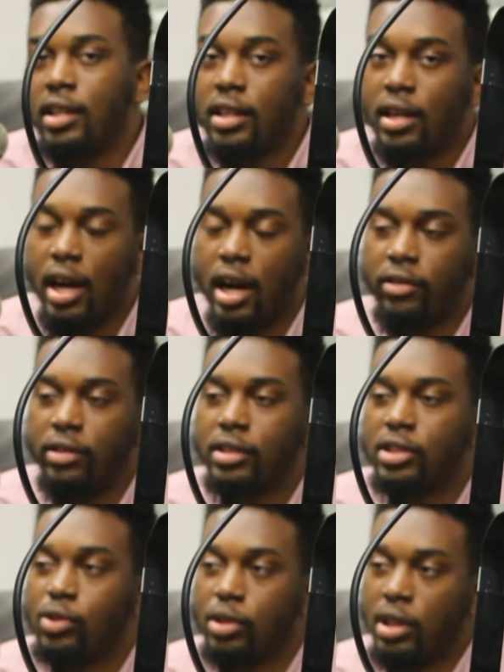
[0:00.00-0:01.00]

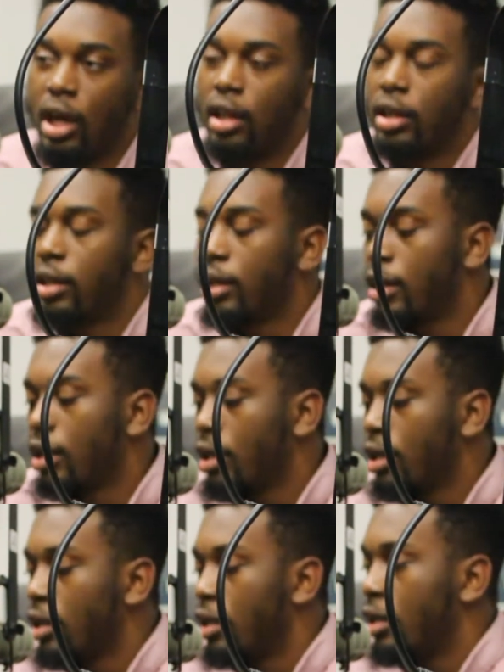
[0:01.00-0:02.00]
Naira to $1.
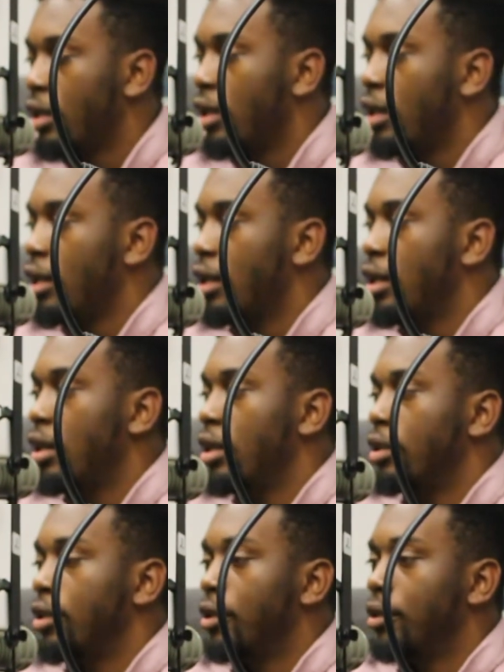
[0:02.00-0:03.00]
Whew.
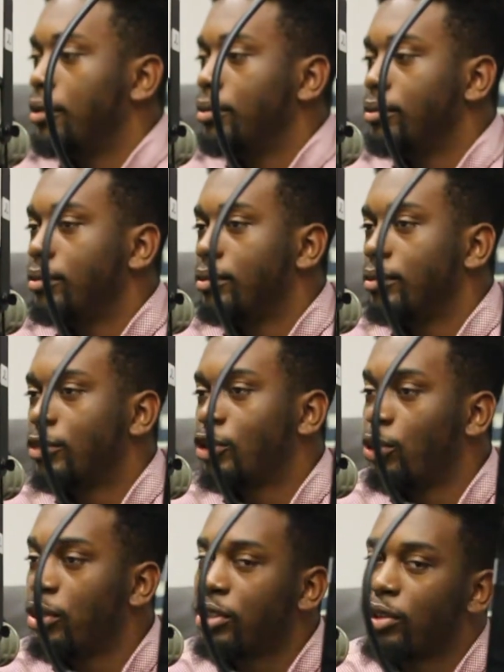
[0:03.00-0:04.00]
And
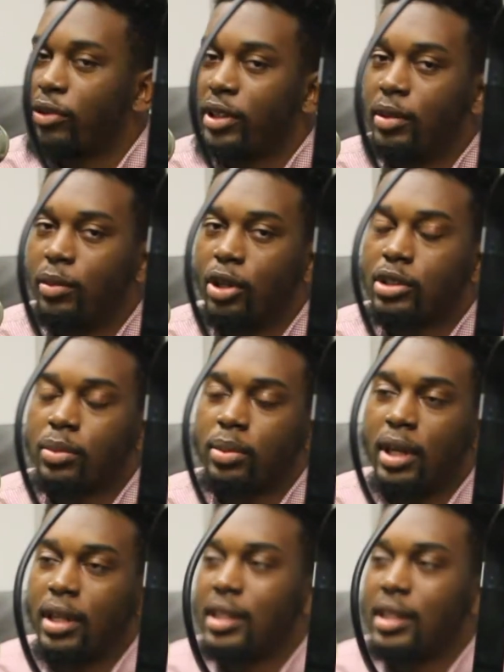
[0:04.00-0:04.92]
so you can already multiply.